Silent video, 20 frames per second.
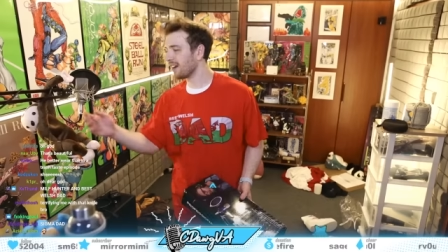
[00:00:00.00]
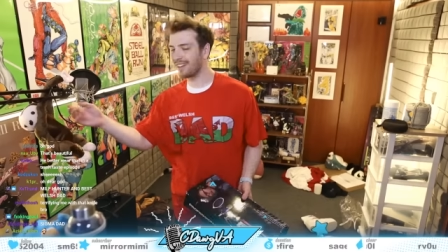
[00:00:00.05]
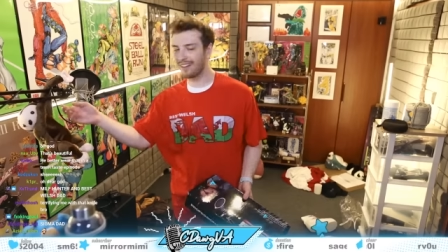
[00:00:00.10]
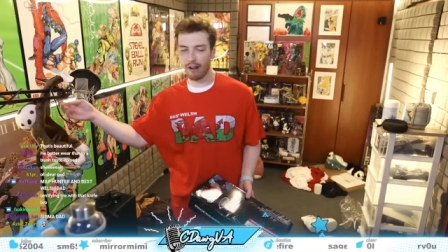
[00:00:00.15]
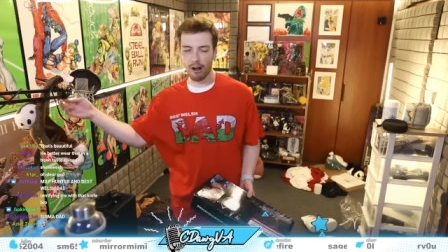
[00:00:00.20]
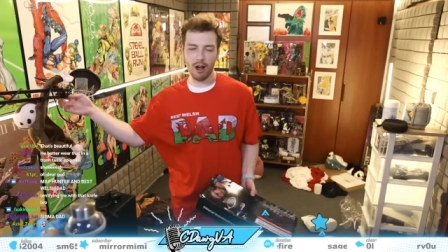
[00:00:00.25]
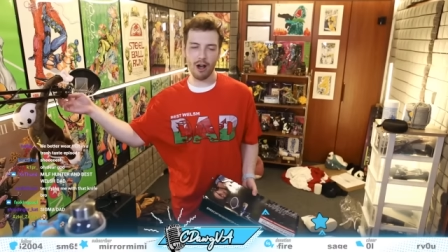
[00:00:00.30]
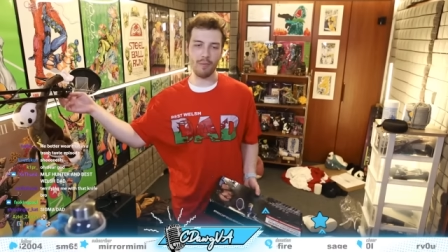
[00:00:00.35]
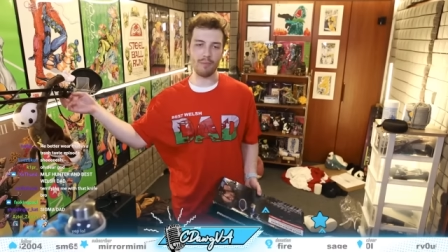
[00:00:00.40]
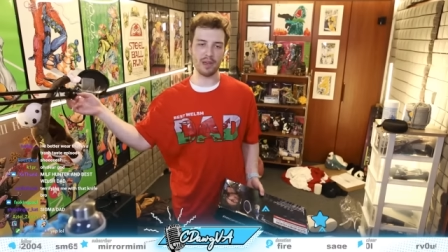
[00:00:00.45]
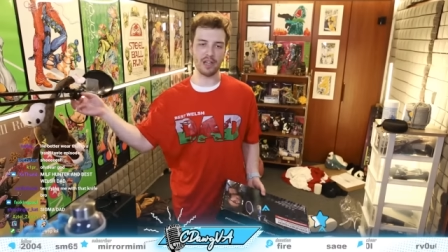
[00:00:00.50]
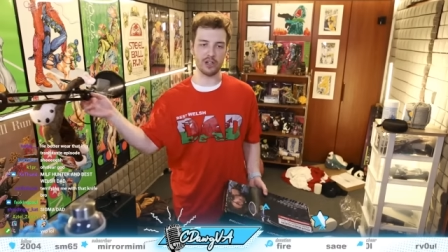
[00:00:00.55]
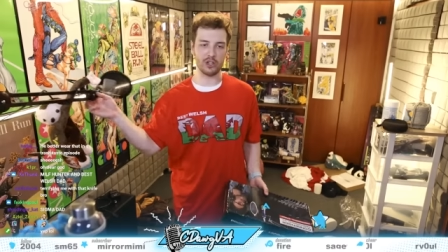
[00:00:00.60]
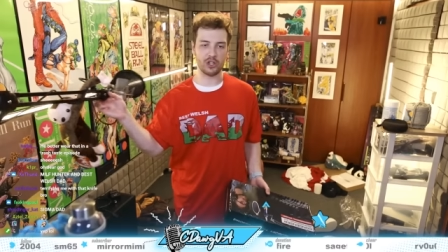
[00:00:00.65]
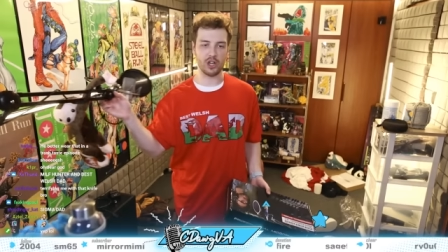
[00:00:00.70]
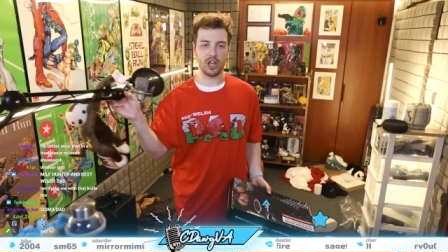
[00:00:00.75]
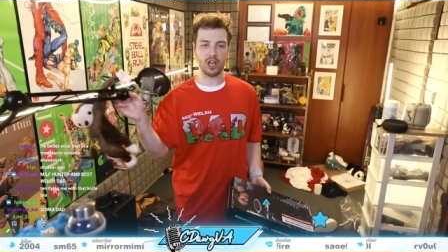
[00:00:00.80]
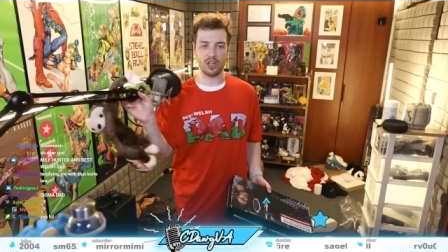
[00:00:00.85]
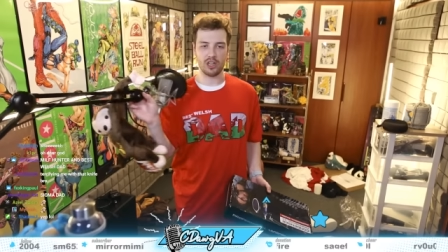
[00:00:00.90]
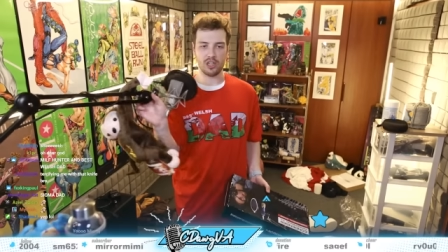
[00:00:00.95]

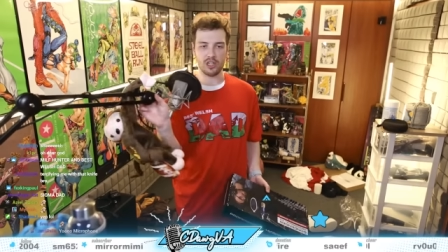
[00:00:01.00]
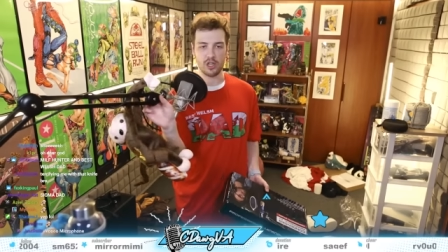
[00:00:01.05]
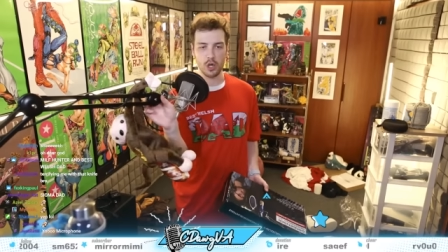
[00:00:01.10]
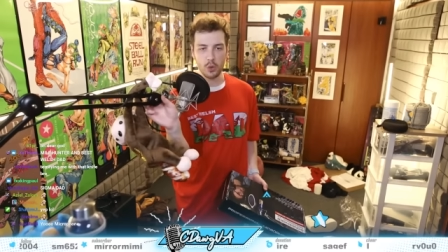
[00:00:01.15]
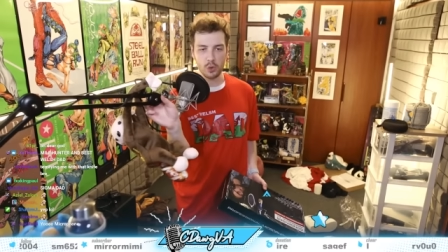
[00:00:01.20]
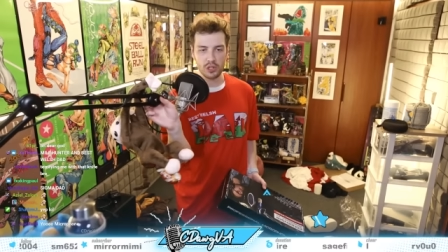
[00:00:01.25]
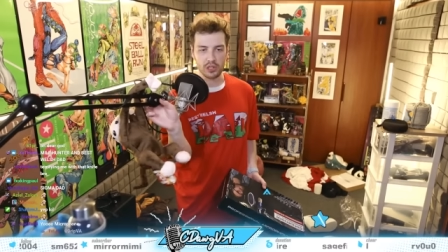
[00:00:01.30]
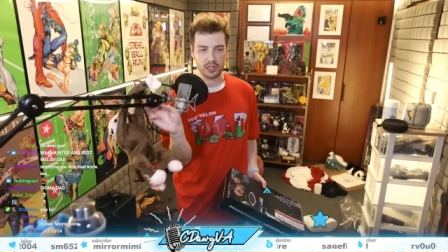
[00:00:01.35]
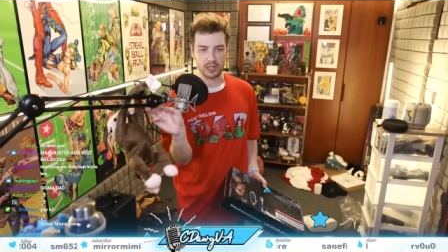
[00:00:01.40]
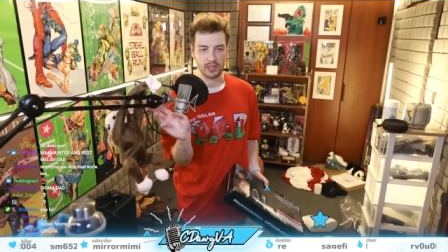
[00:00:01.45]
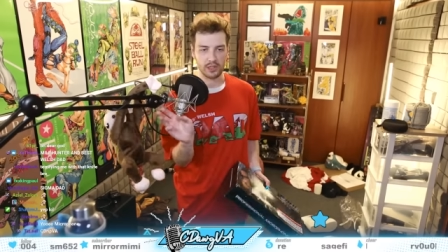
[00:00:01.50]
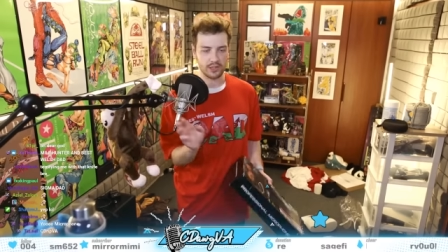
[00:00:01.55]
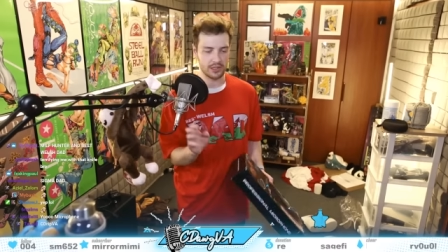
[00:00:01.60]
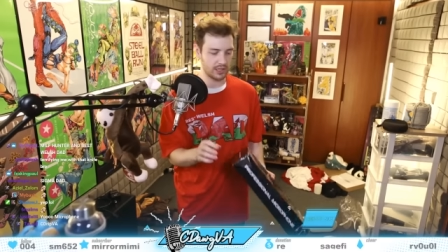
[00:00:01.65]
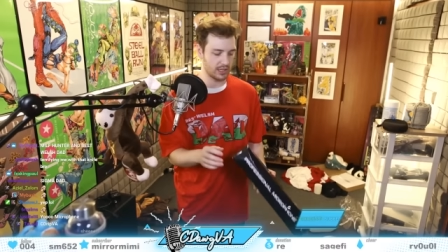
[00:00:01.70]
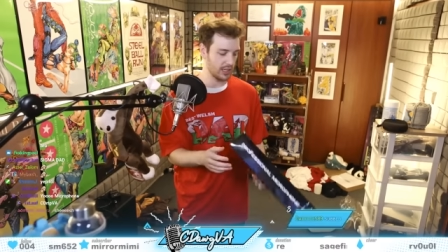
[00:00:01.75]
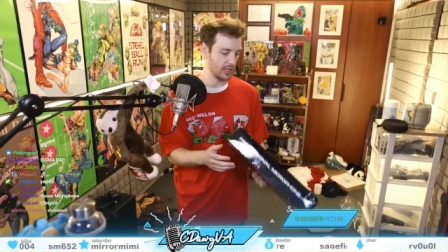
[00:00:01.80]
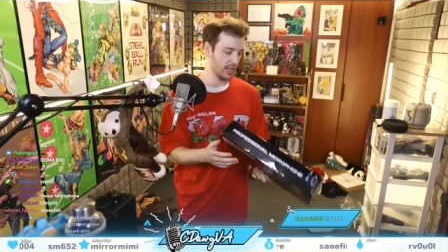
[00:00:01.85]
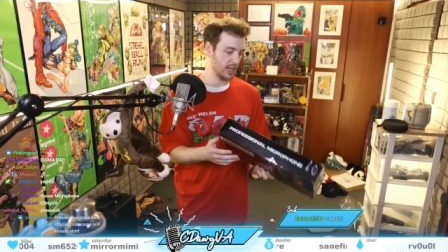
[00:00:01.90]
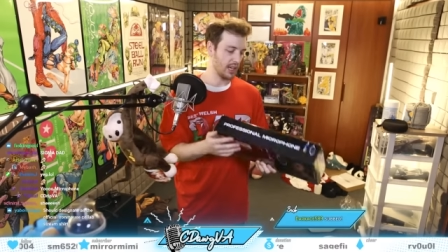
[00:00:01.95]
Garbage. Useless.